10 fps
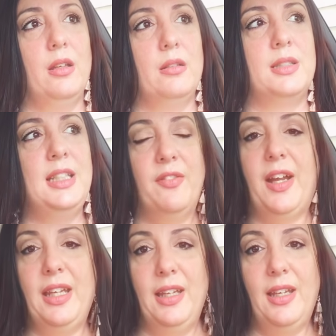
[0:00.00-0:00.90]
see if
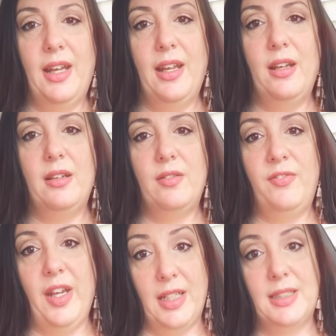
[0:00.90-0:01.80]
I can get it
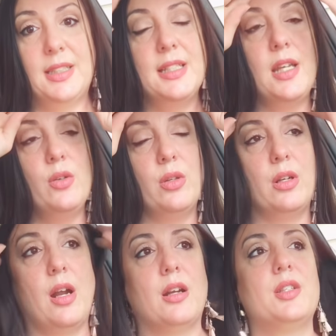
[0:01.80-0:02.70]
fixed. Because I know
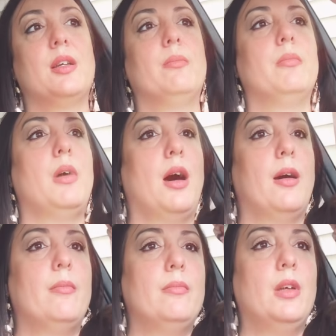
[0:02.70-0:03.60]
there are some
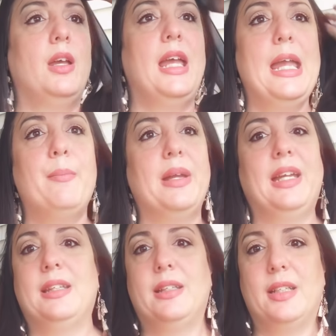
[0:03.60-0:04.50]

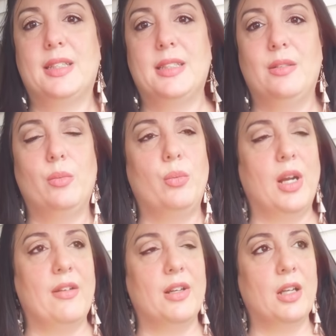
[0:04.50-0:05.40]
handbag clinics and
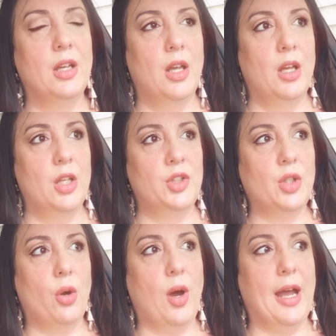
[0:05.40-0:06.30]
whatever.
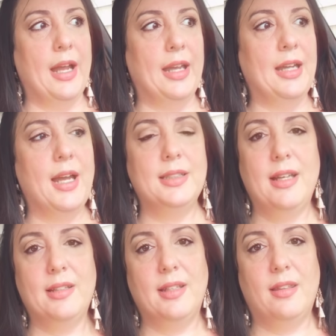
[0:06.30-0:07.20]
So I
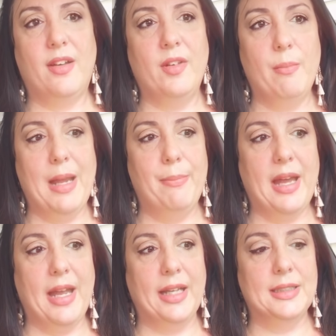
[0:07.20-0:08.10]
contacted Love in My
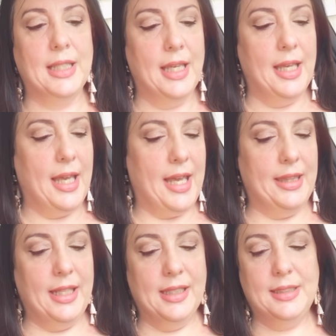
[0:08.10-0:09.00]
Bags
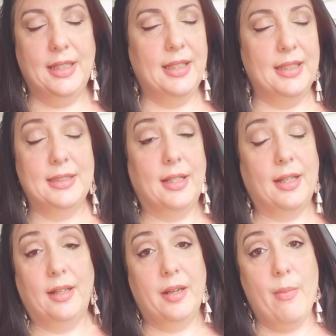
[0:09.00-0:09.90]
and they said that it's not
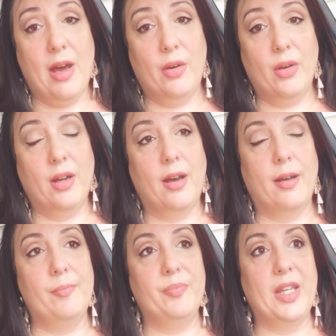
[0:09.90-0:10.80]
going to come out.
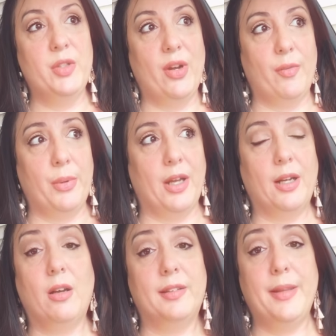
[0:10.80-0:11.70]
They do have a
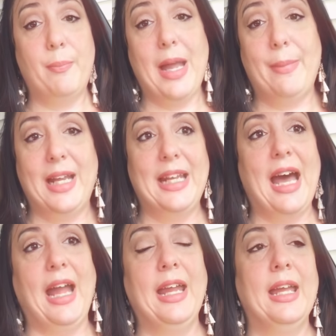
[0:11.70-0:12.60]
product called the Bye Bye
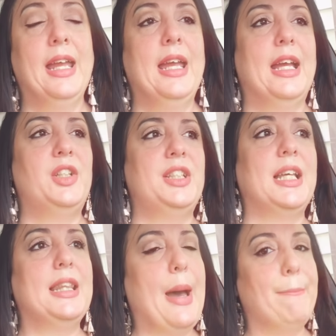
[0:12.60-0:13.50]
Dye. And she
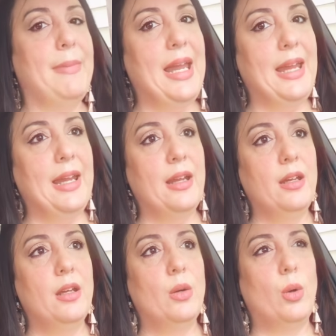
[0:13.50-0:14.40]
said that may
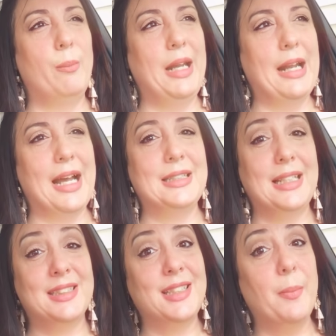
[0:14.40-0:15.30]
or may not
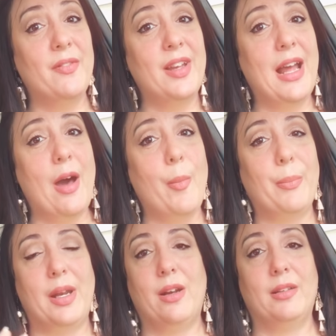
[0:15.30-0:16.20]
take some of it out,
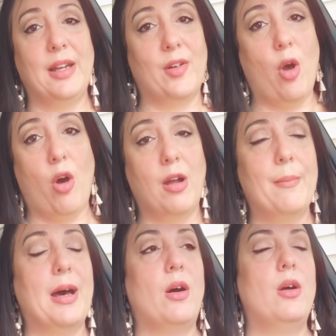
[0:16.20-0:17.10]
but it'll never all
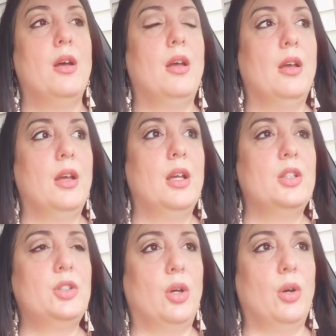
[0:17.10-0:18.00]
come out.
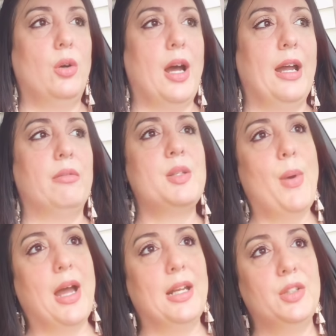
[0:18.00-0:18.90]
So I
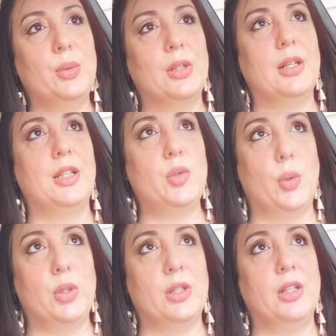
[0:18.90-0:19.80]
responded to her and I
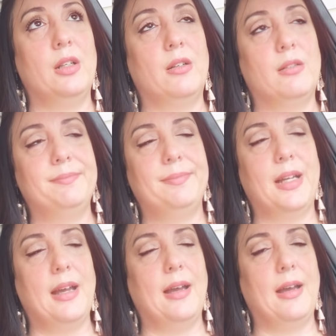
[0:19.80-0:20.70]
told her, you know,
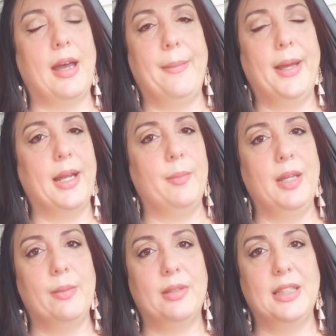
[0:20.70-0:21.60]
I'm not going to
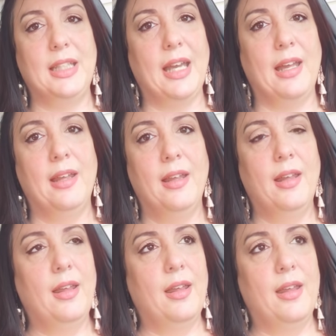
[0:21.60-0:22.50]
be able to get
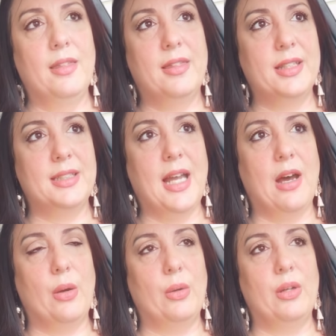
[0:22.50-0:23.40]
this
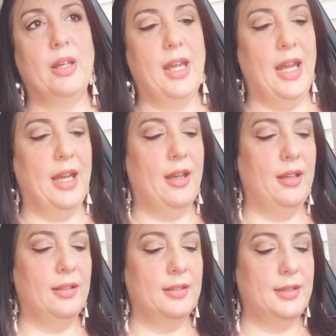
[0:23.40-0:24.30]
out
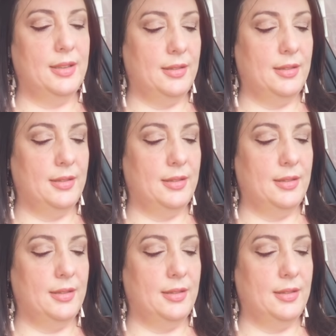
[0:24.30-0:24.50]
and